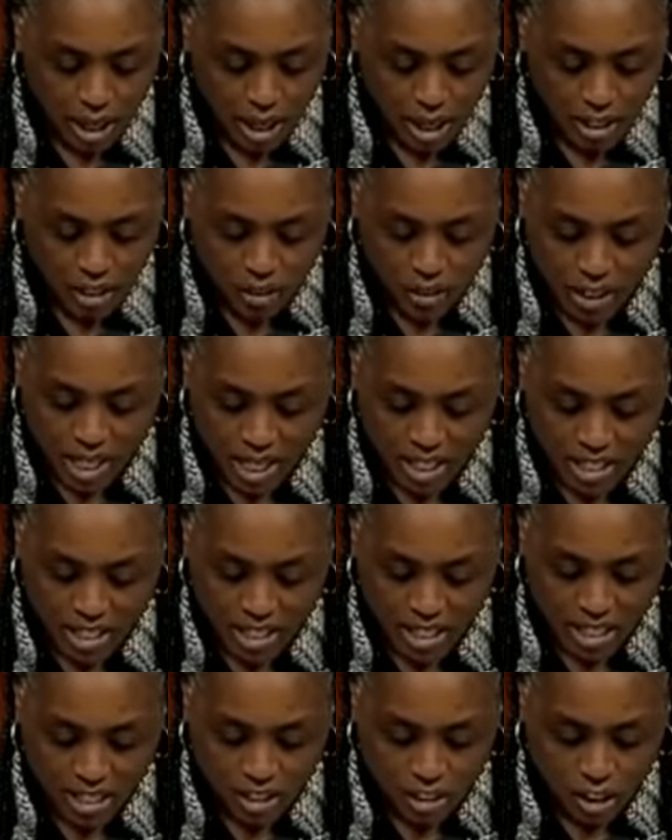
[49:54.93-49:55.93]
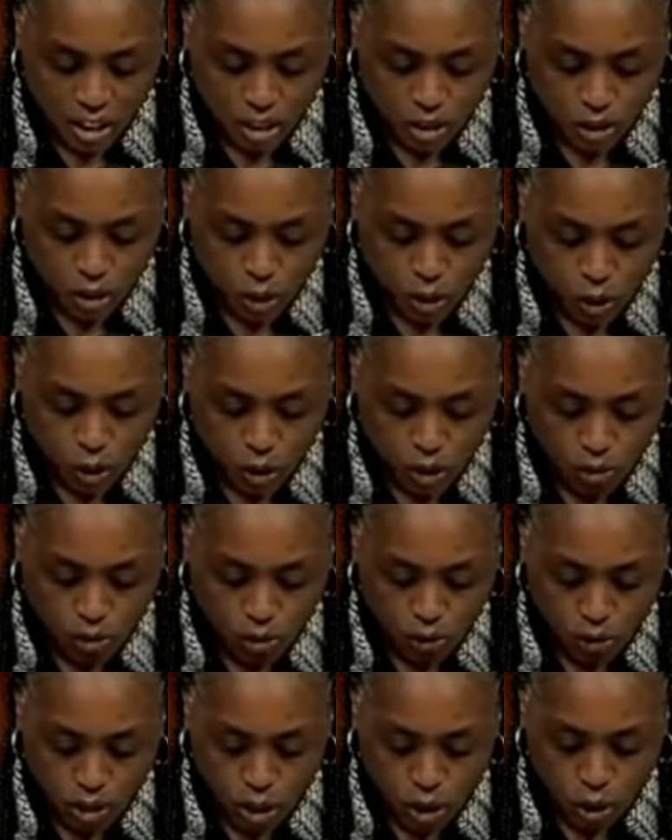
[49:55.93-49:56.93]
in United States District Court
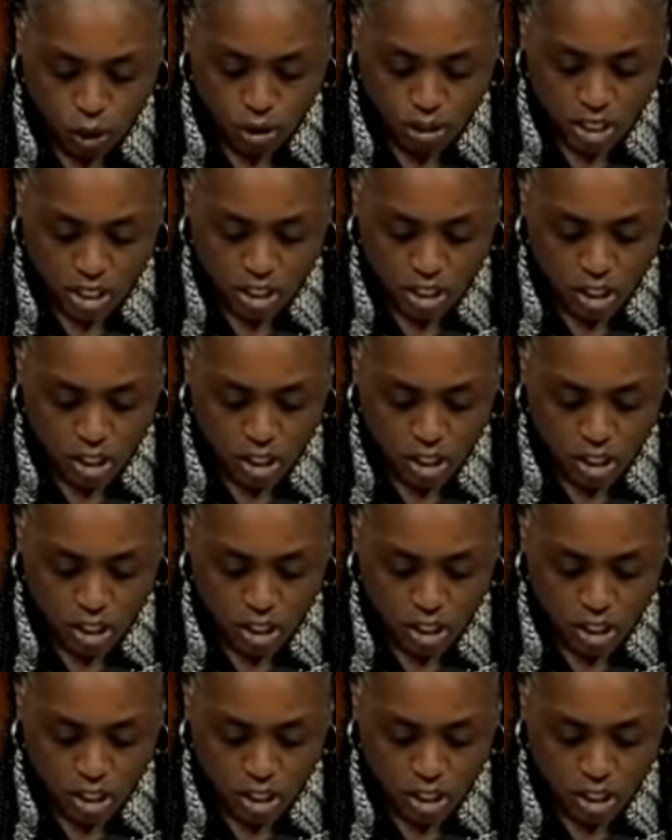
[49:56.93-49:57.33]
for the Northern